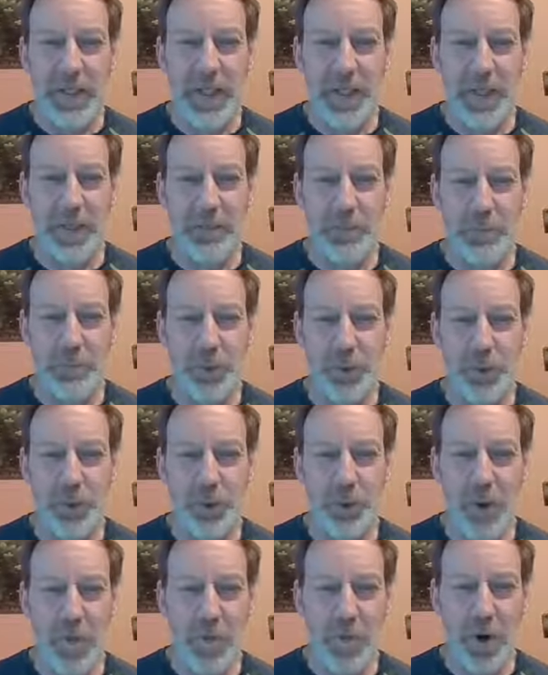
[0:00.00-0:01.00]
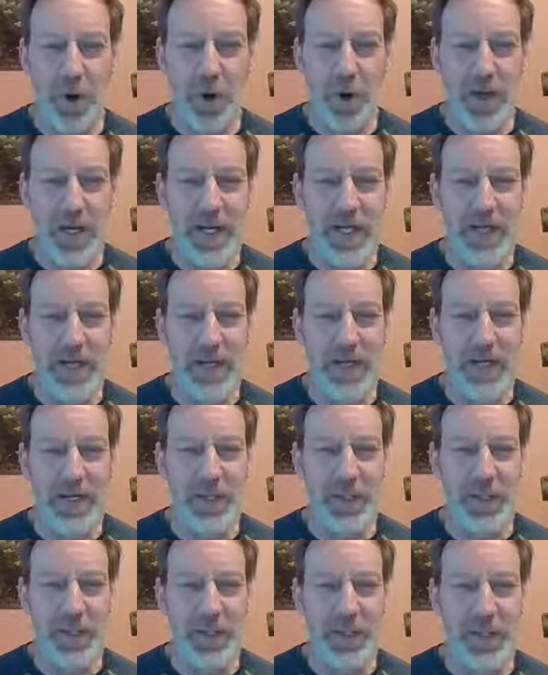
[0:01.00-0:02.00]
um, join the party
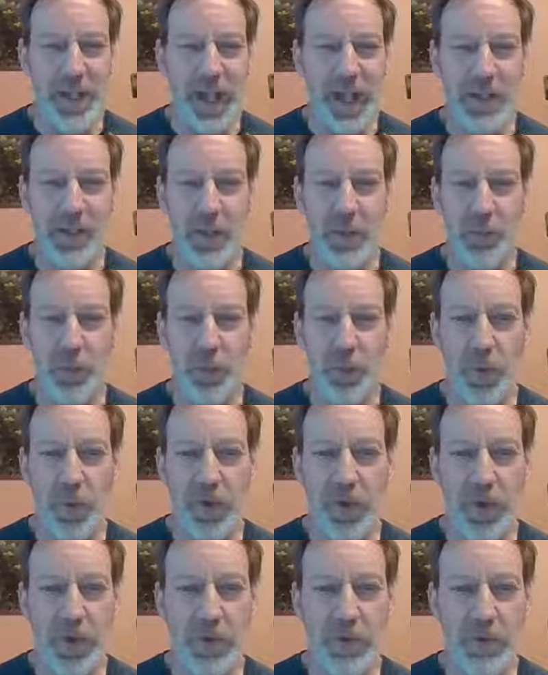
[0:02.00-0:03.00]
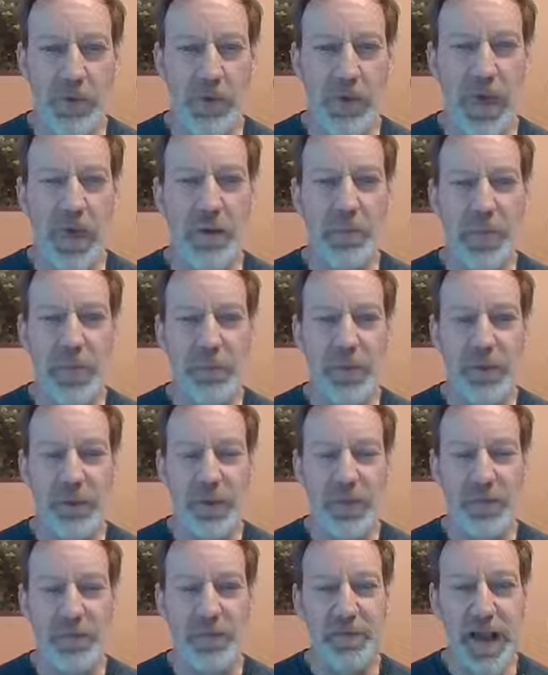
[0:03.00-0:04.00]
and just catch up with one another. So that will be
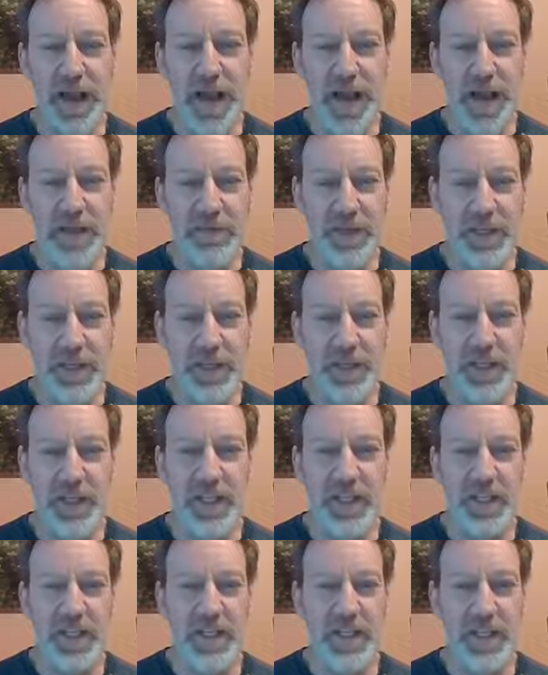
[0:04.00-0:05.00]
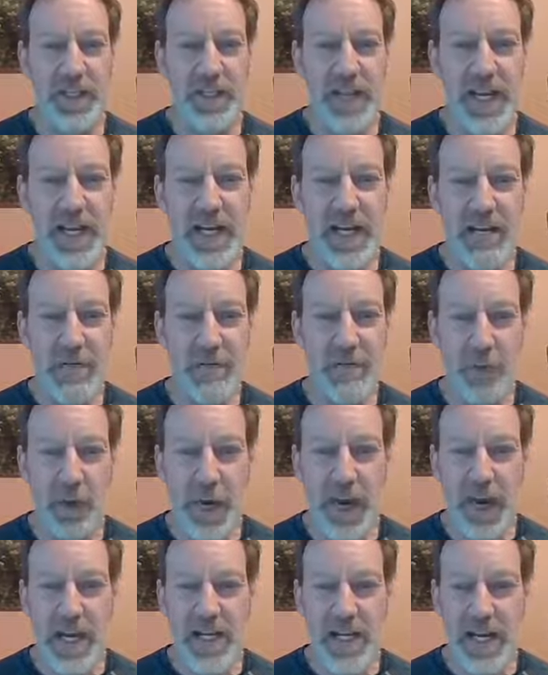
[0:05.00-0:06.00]
between 5 and 6 today,
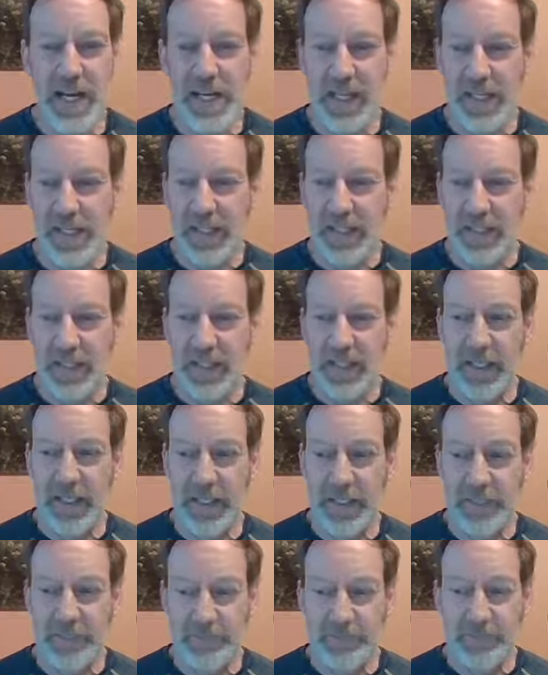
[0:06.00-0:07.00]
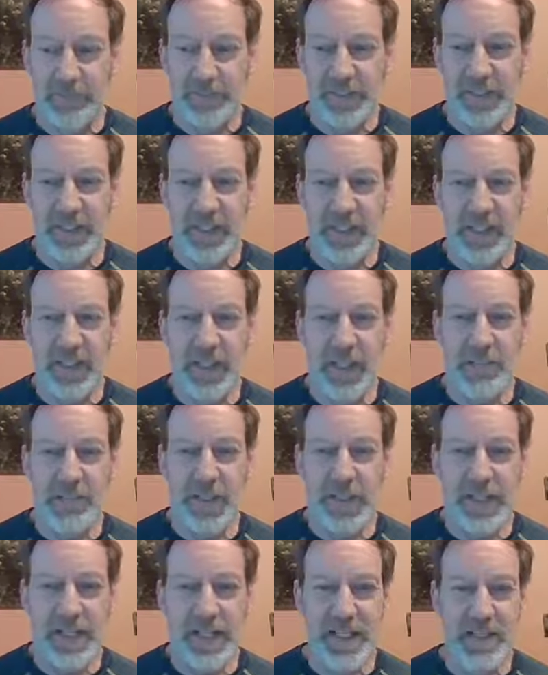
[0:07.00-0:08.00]
Friday, um, the
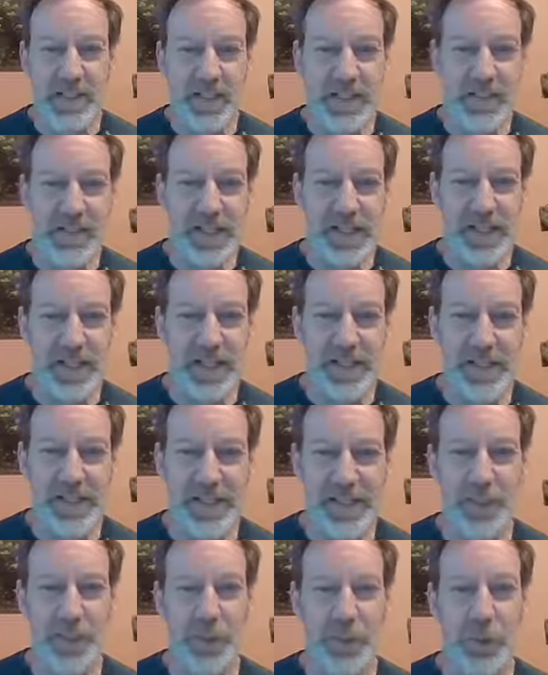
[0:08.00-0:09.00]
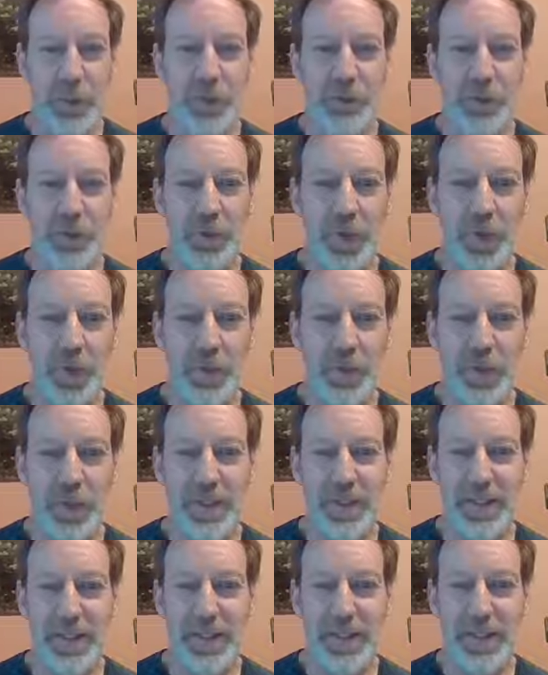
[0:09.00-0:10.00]
17th. And so if you're
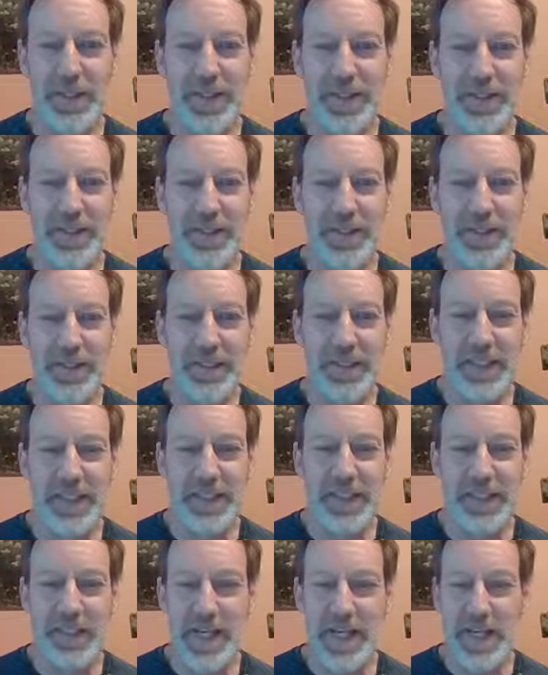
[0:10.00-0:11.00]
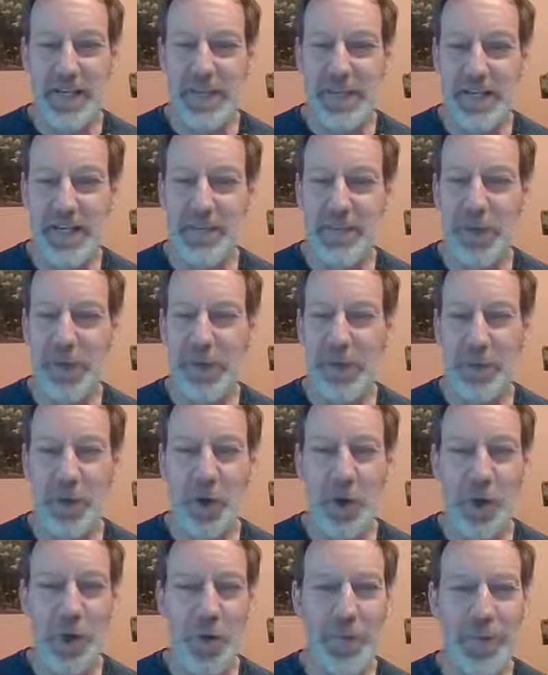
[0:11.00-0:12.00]
interested, uh, again, text, email, or
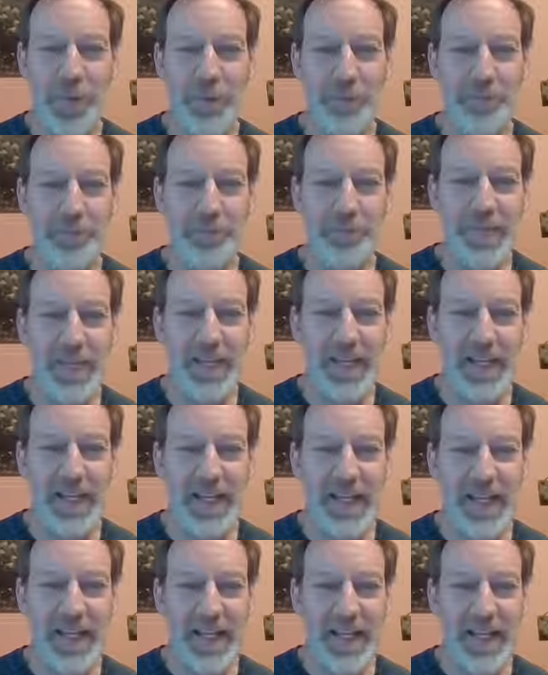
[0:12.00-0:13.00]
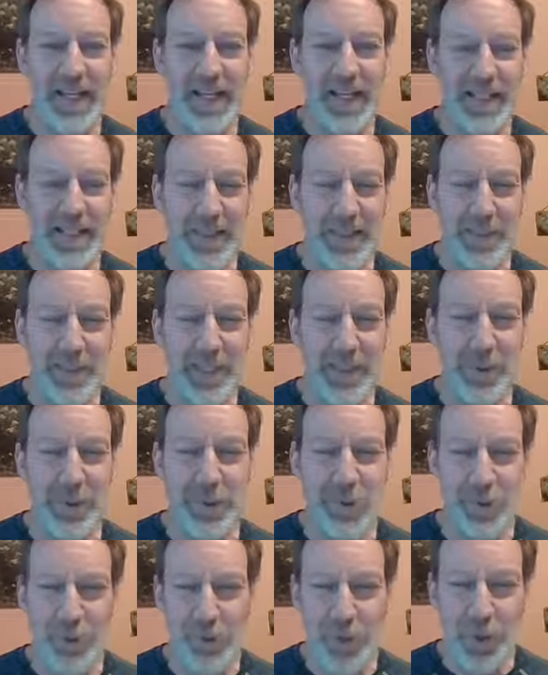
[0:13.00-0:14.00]
call me. Let me
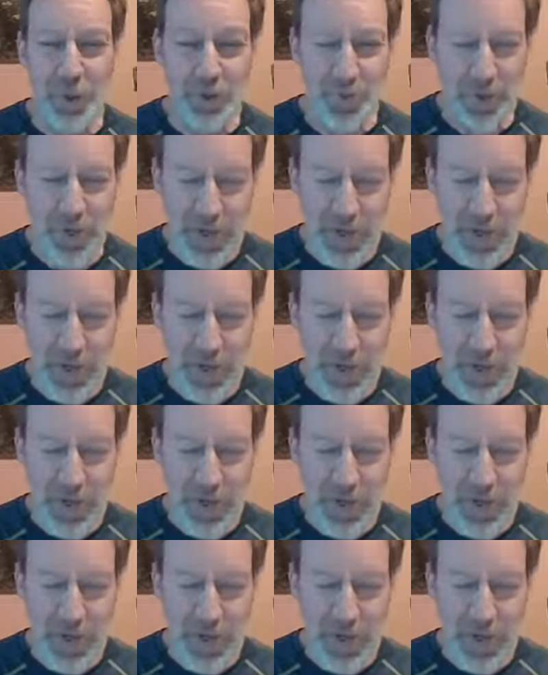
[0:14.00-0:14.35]
close with a word of